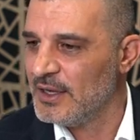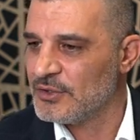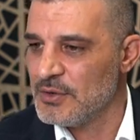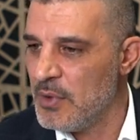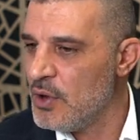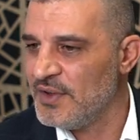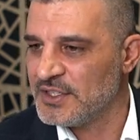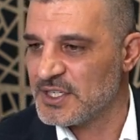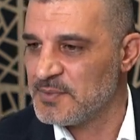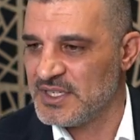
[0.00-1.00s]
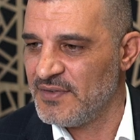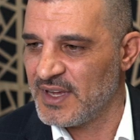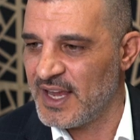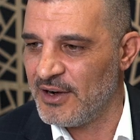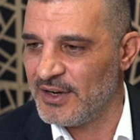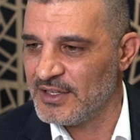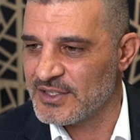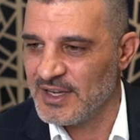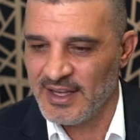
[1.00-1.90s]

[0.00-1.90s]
to move into specific areas